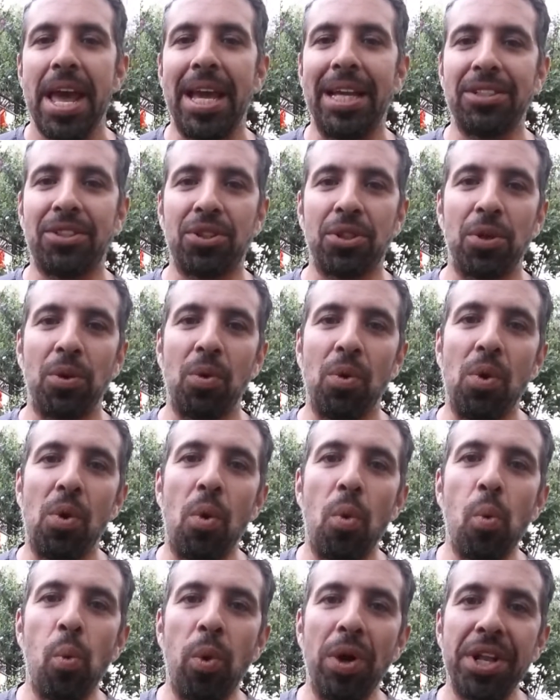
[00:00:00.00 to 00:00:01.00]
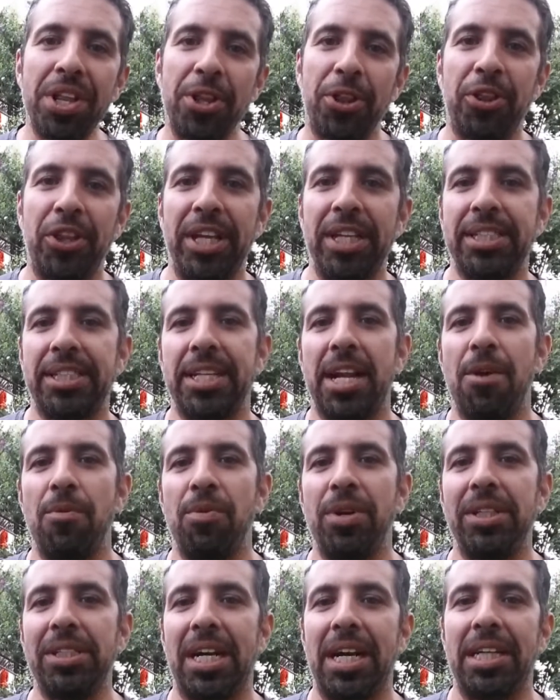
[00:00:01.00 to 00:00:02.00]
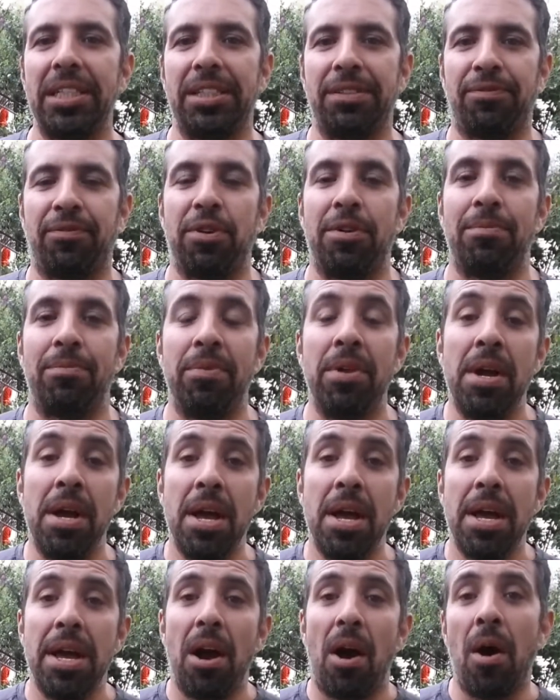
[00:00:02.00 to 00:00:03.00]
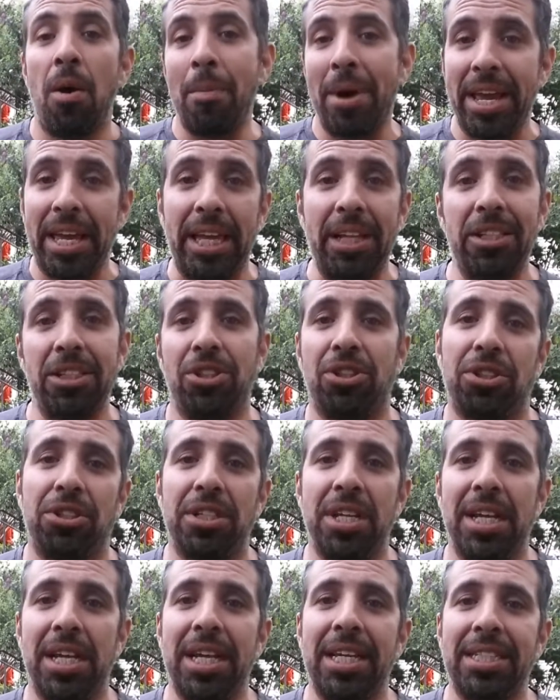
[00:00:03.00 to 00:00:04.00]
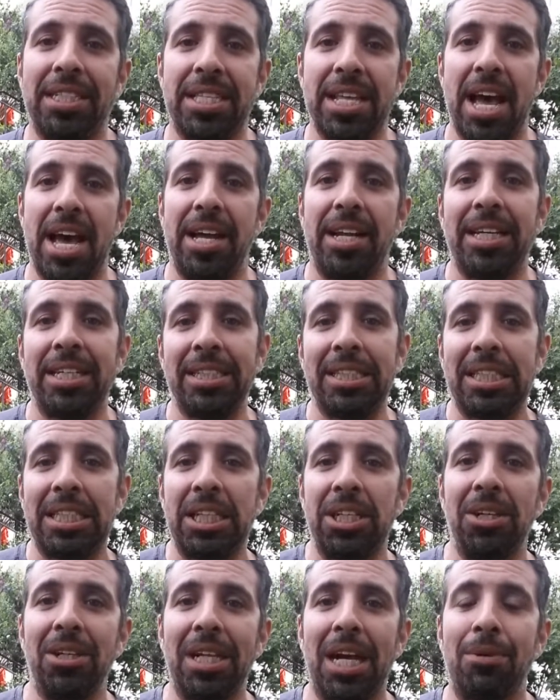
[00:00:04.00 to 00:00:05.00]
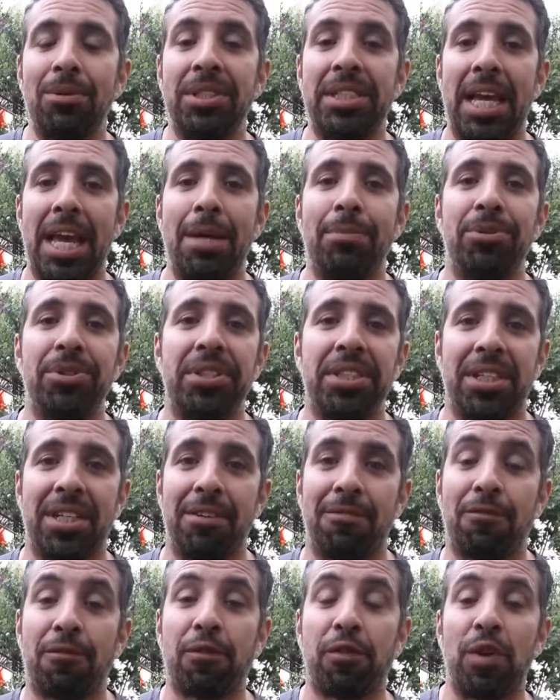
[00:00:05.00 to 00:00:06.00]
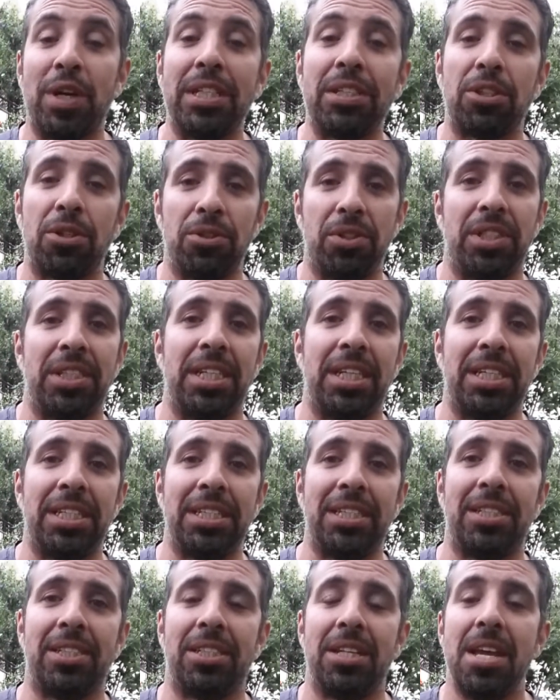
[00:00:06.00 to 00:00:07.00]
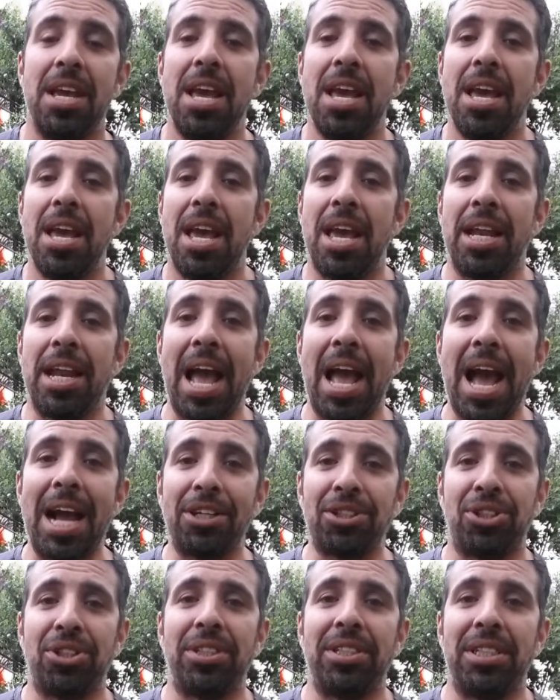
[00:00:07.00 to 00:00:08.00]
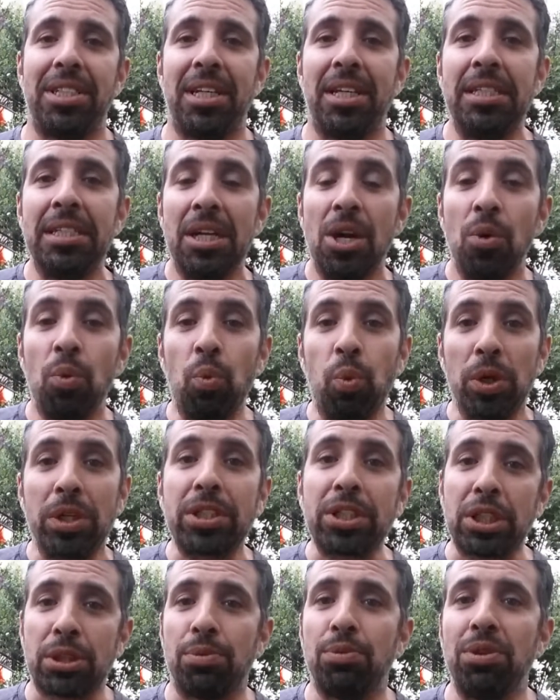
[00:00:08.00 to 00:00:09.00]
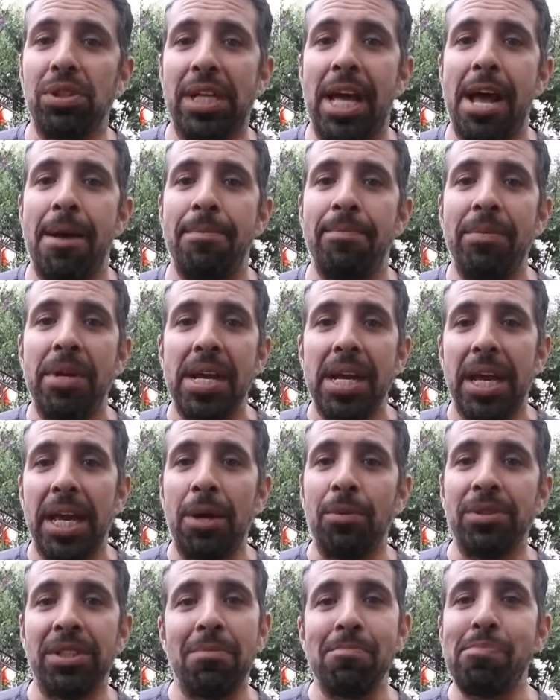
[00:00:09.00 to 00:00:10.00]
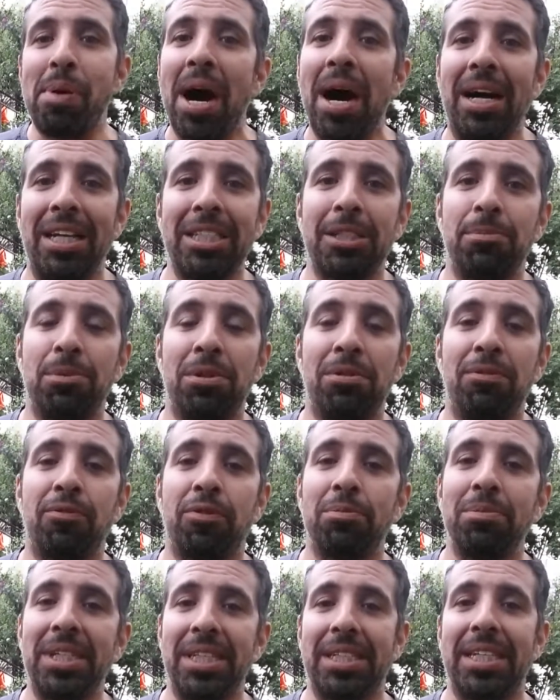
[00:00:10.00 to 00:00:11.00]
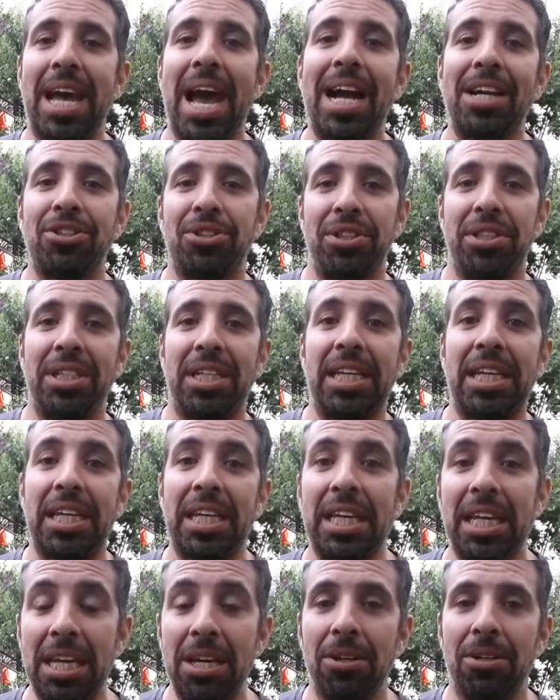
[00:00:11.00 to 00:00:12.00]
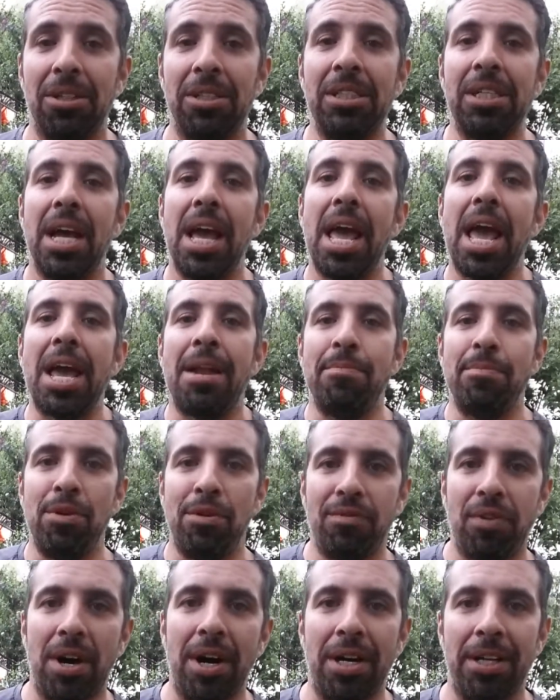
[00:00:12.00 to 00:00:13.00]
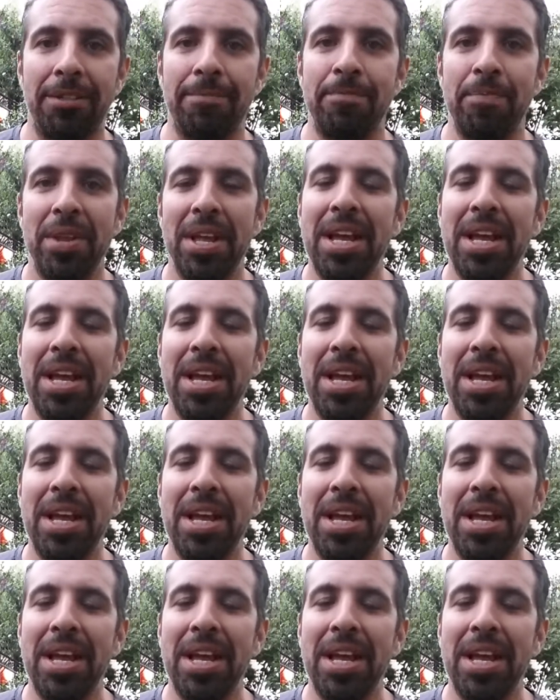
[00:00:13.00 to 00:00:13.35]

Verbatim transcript: And so, one of the things that I realized from on my healing journey is that until I was able to confront those things and actually work through them it was impossible for me to actually heal and move on.